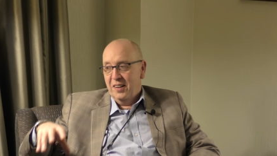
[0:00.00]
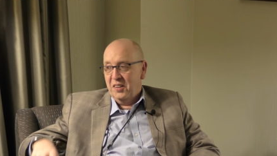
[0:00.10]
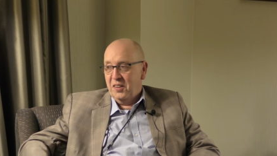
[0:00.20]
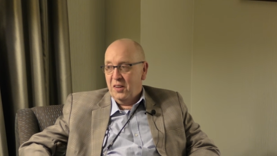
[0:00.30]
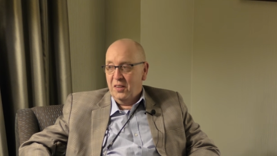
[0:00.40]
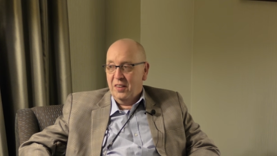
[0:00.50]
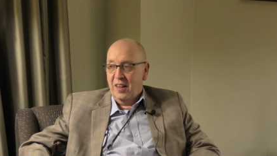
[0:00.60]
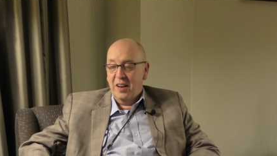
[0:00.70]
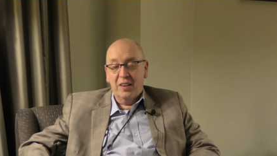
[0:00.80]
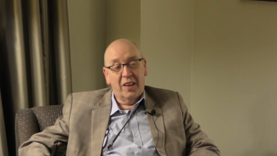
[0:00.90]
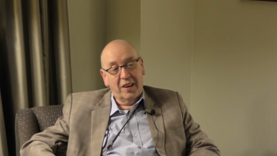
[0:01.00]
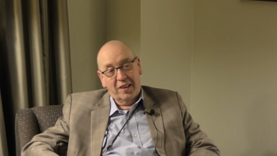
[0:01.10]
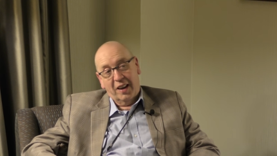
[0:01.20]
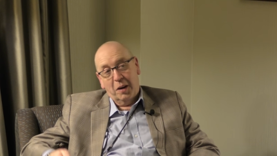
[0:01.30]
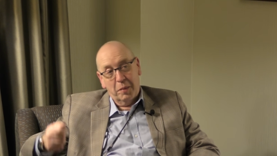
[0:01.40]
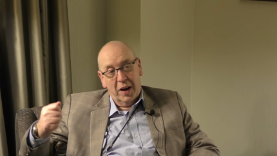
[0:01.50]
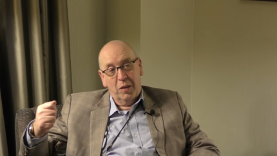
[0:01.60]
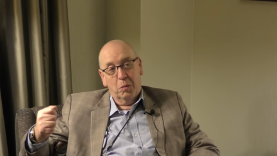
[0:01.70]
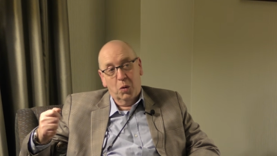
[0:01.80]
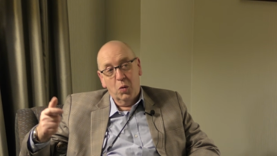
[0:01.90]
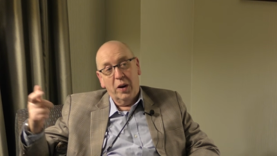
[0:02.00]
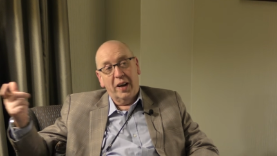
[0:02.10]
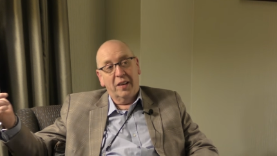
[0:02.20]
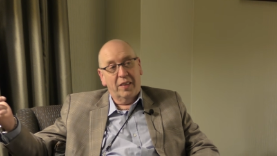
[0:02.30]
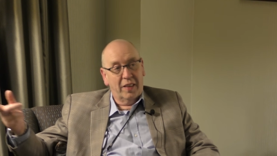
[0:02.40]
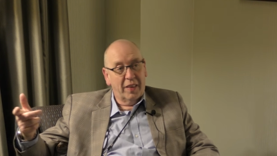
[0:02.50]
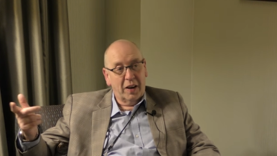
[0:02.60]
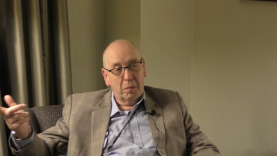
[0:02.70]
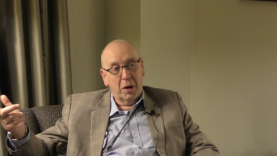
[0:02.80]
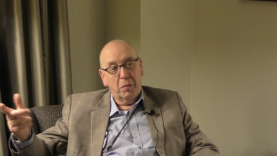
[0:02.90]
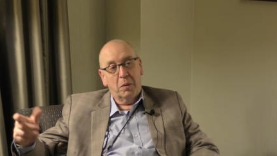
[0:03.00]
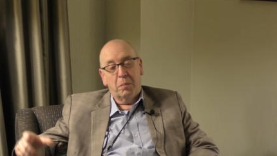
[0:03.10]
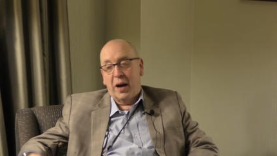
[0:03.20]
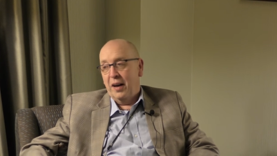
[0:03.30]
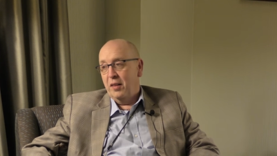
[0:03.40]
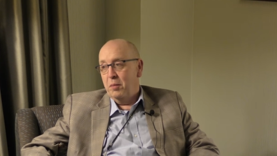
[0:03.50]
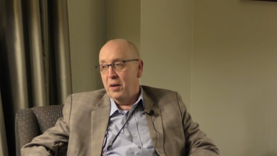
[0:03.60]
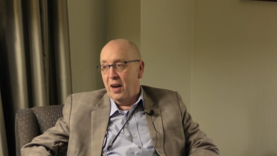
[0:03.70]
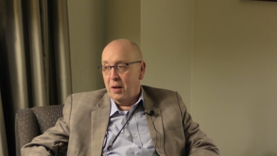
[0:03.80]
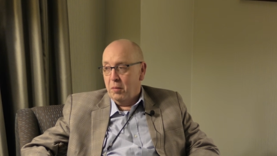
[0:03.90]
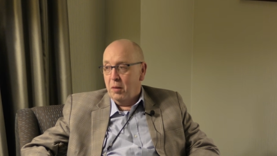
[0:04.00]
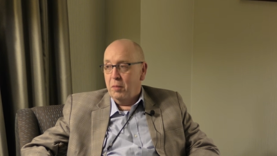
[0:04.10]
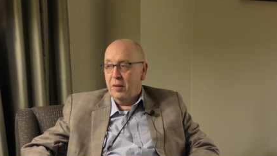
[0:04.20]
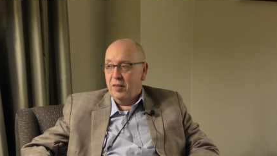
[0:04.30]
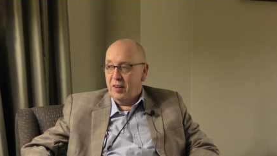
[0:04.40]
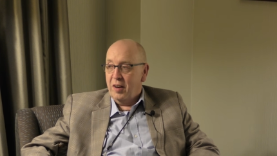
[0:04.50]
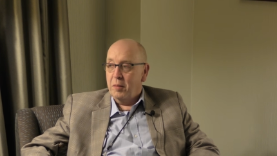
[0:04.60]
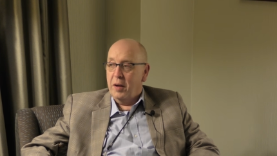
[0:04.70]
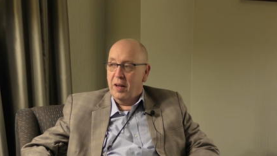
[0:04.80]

so that then they'd take them out in the morning and then they'd be able to pack them and label them and oh, send oh, wow. them